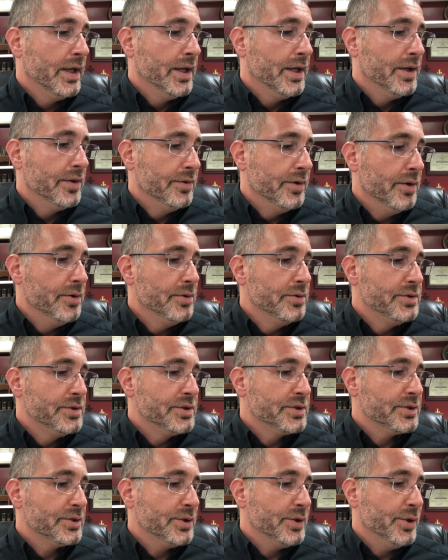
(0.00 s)

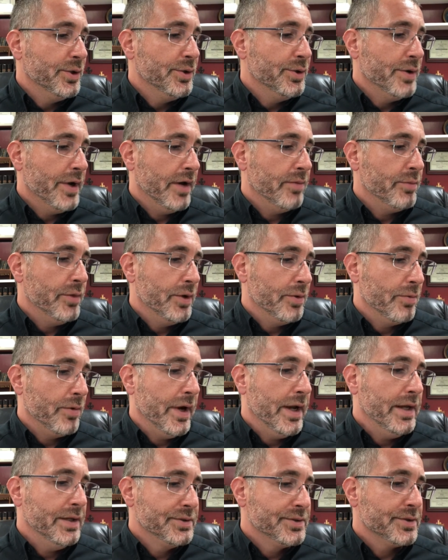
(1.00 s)
Those who have been
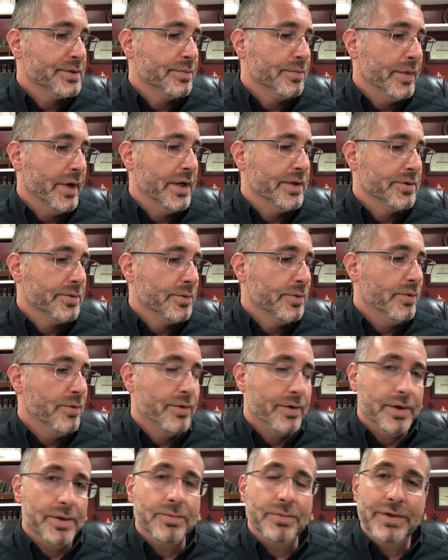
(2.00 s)
ransomed by the
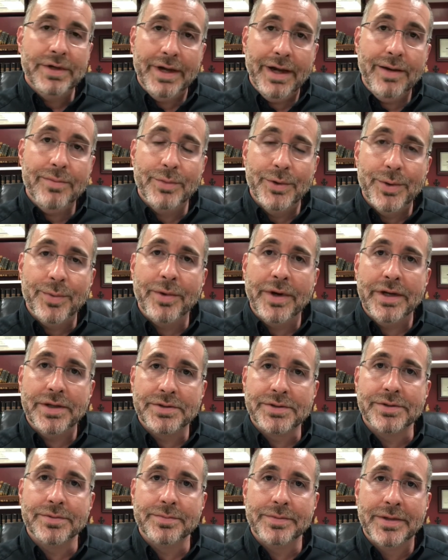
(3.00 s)
Lord, and we have been
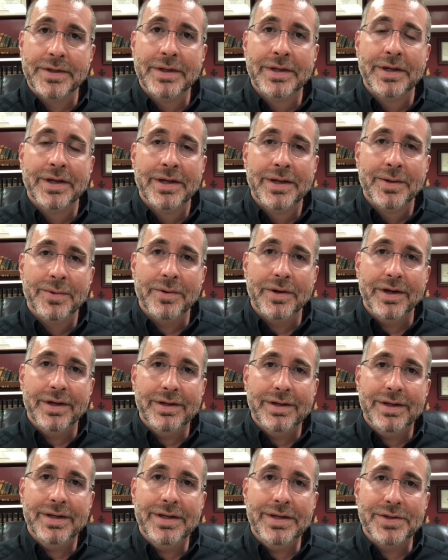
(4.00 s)
ransomed,
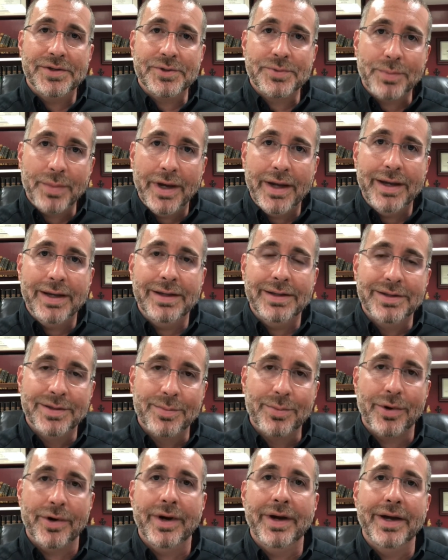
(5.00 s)
right? He has paid the
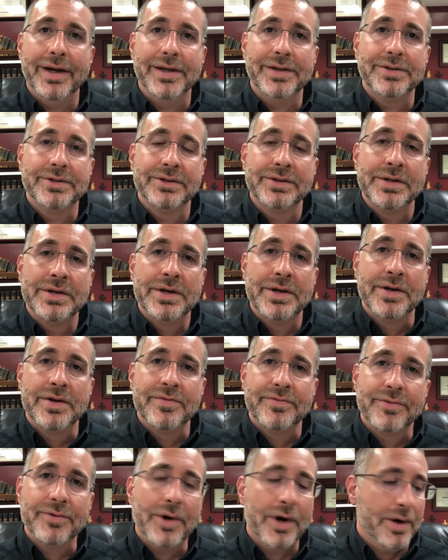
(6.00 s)
price
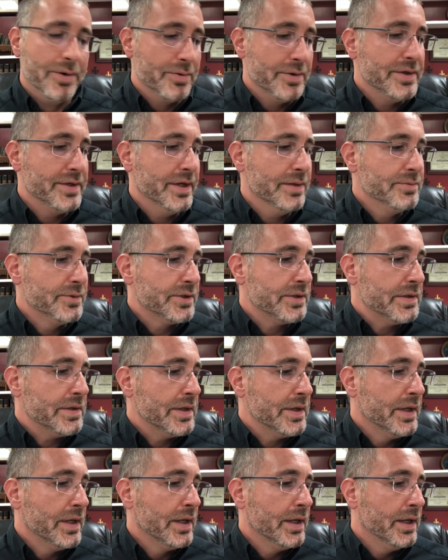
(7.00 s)
for our redemption.
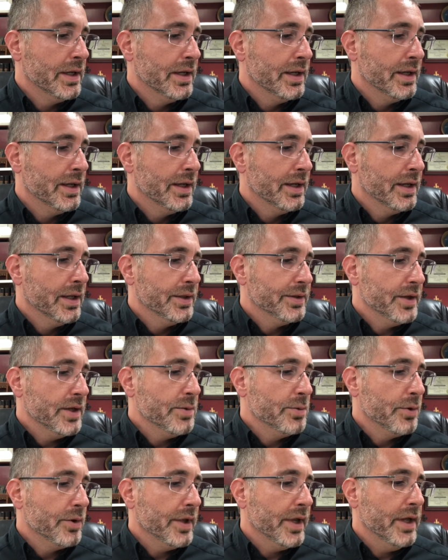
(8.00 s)
They
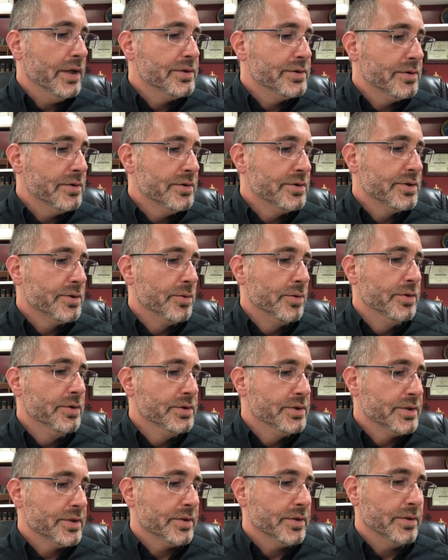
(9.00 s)
will enter
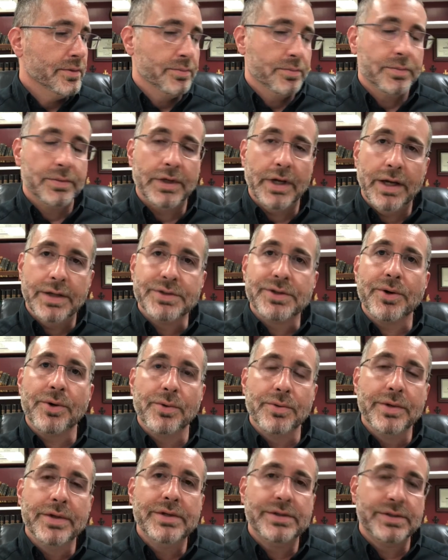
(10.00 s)
Jerusalem, God's
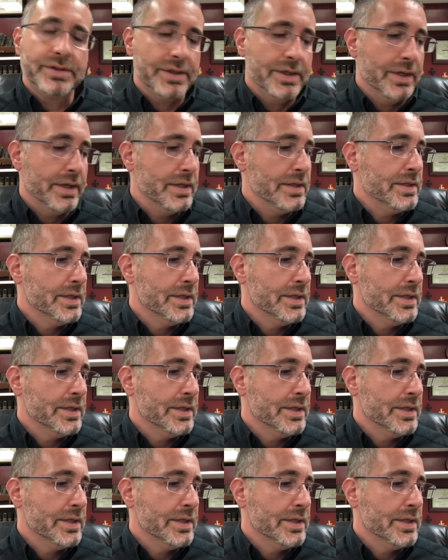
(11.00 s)
holy city.